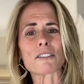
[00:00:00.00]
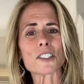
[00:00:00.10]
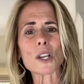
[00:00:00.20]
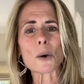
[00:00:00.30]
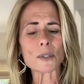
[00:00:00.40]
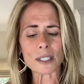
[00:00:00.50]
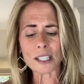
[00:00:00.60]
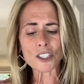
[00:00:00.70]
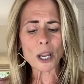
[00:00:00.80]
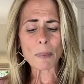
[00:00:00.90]
So this is a
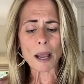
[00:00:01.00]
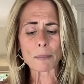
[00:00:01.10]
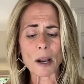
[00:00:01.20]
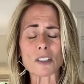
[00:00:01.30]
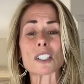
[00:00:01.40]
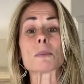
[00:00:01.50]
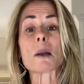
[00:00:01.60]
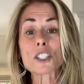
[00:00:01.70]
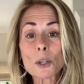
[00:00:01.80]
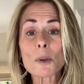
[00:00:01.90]
jam-packed breakfast,
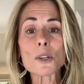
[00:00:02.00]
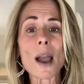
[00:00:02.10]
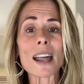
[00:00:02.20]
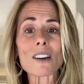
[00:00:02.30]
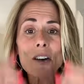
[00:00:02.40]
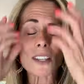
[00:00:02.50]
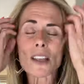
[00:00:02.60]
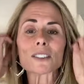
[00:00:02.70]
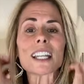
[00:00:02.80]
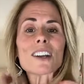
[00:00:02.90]
especially when you add all the
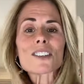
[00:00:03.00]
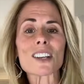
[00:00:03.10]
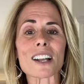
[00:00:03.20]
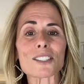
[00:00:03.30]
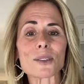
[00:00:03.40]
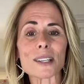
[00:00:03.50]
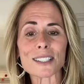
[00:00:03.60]
other layers onto it.